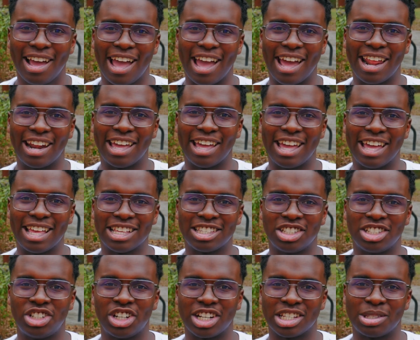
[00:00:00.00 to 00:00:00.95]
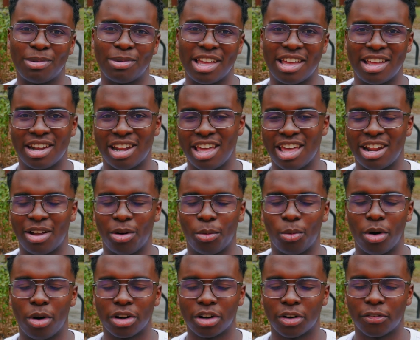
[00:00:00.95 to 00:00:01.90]
And it's just been a
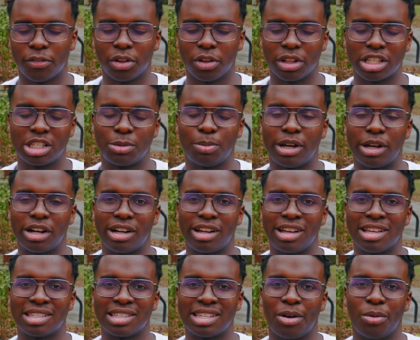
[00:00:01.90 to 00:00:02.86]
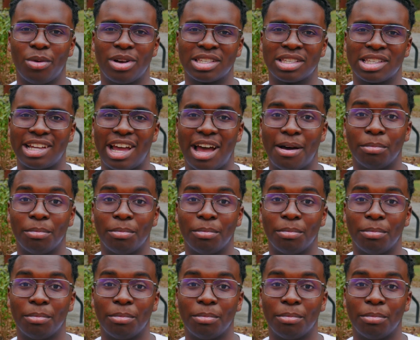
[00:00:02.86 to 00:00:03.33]
wonderful experience at Wesley.